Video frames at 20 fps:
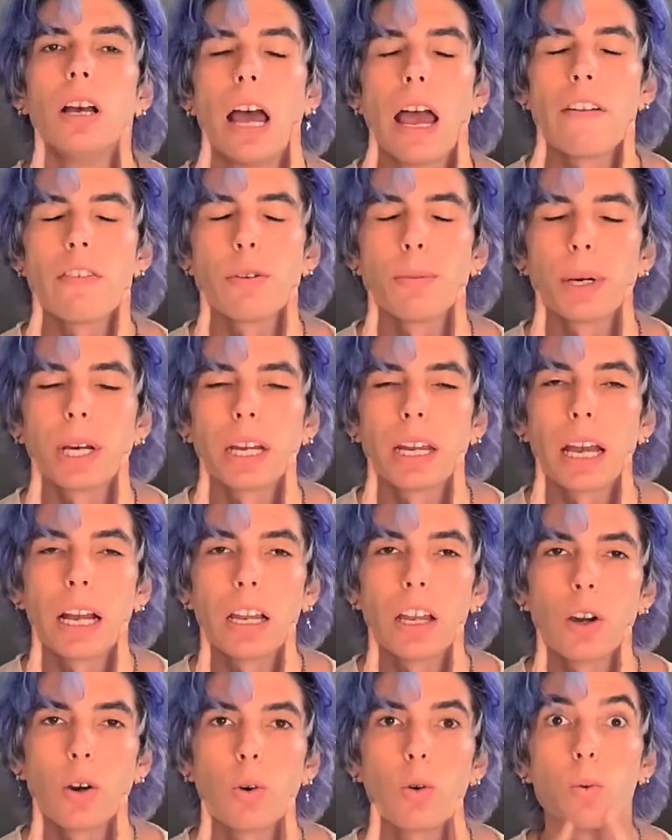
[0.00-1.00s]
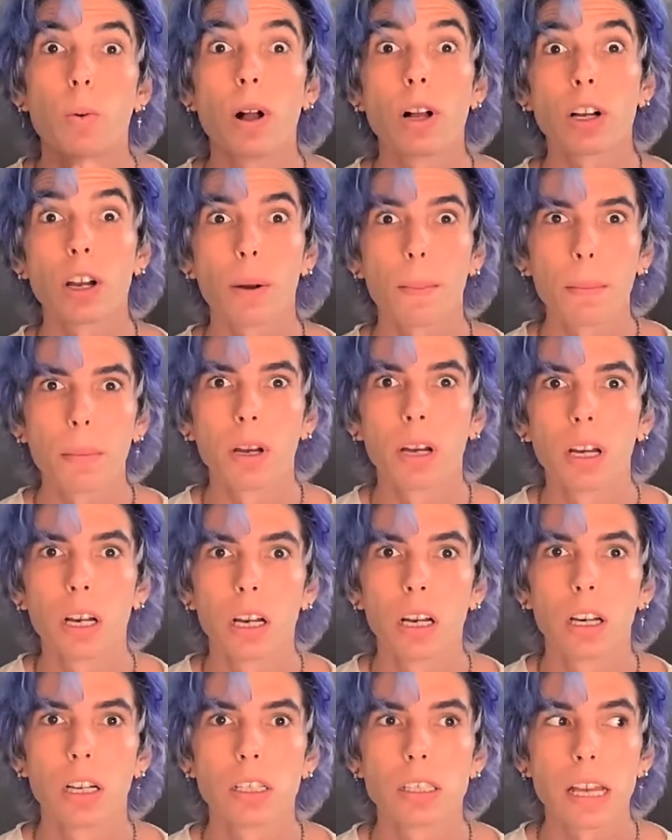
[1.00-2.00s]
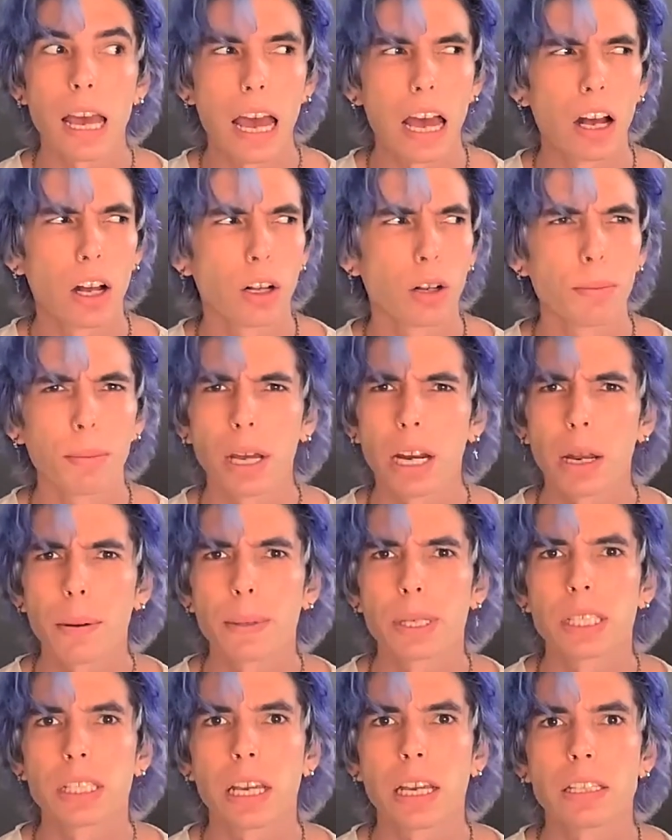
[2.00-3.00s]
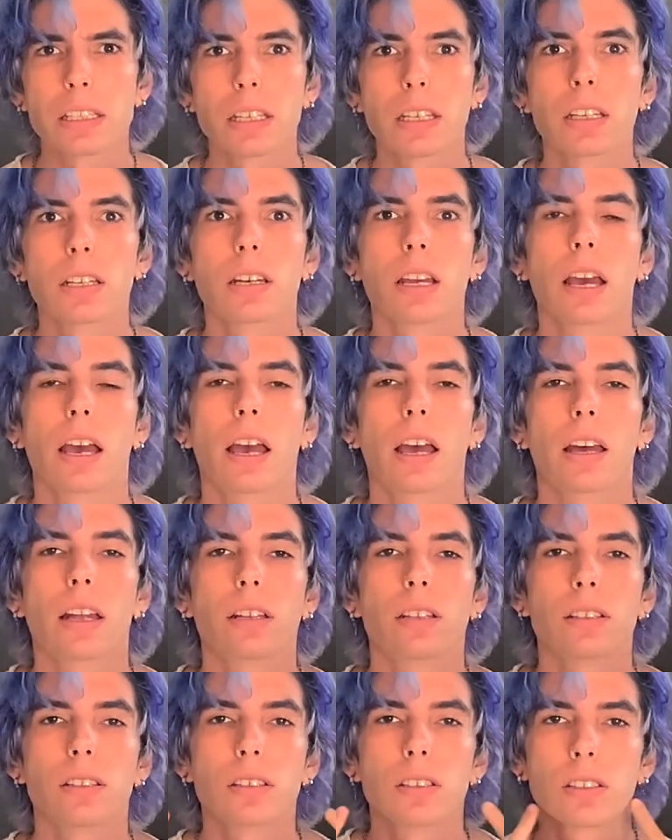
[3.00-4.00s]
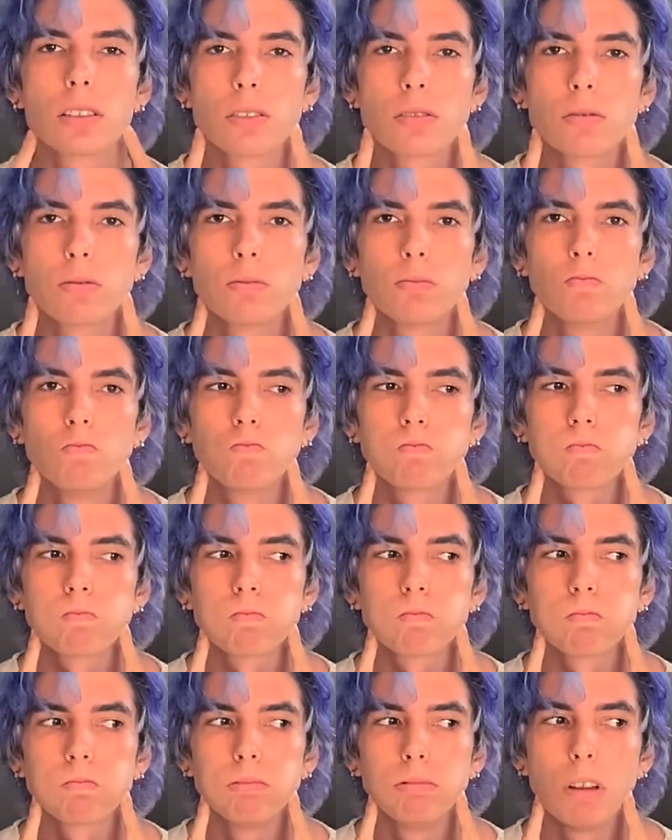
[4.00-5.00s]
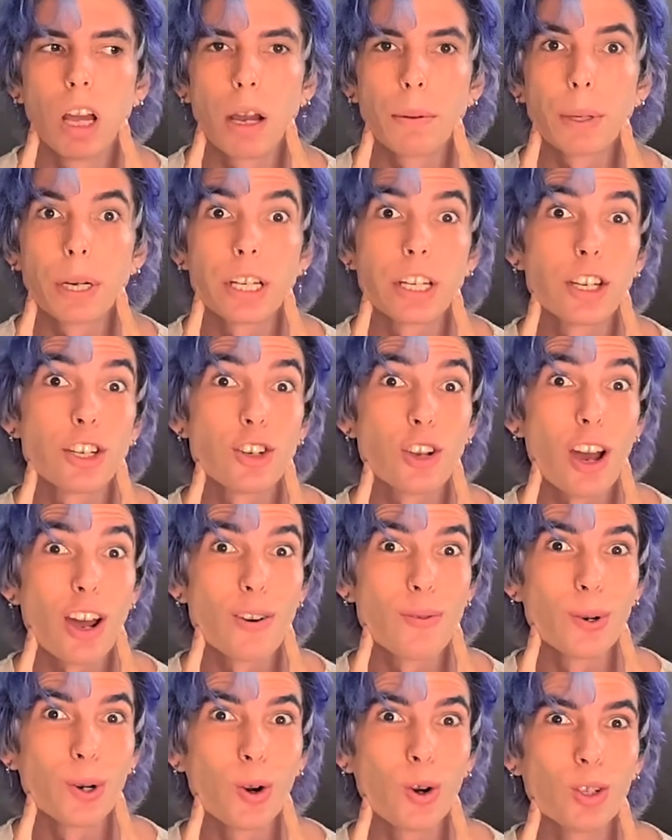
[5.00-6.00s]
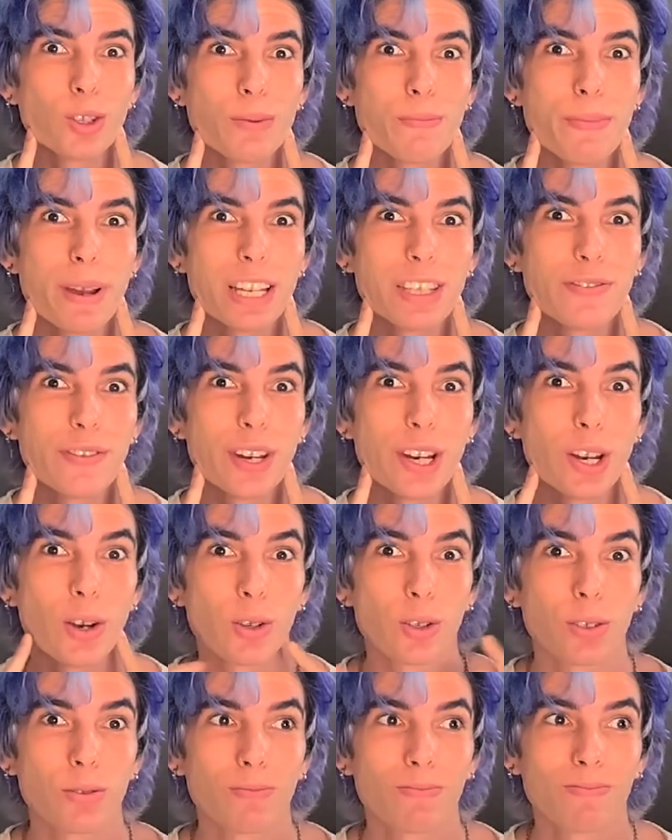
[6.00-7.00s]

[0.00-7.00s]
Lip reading: Everybody, hello, welcome to hell. My name is Satan, and I'm going to teach you how to record some bass videos.